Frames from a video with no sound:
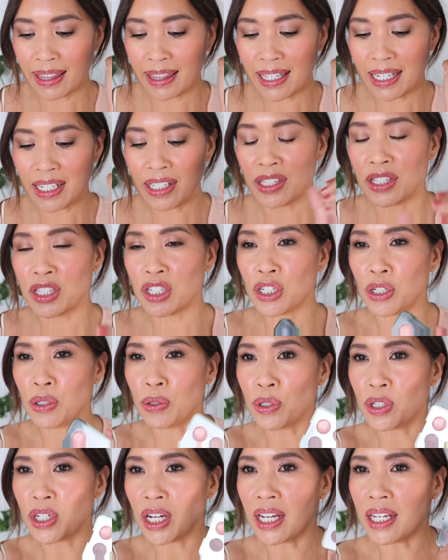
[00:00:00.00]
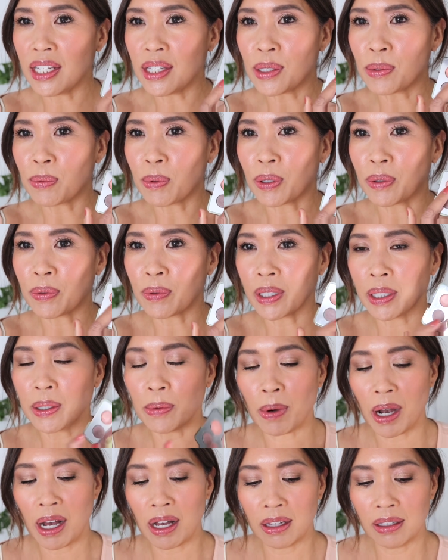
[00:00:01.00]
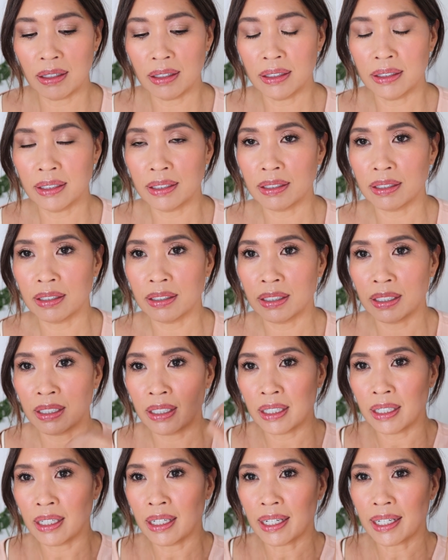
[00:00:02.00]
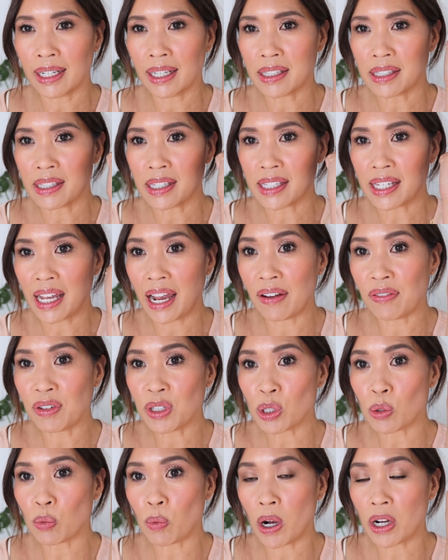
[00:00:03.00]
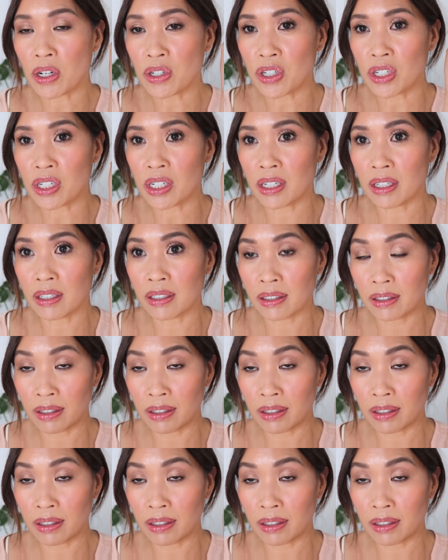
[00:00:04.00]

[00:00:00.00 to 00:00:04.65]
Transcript: these two shades work really well against this. I haven't swatched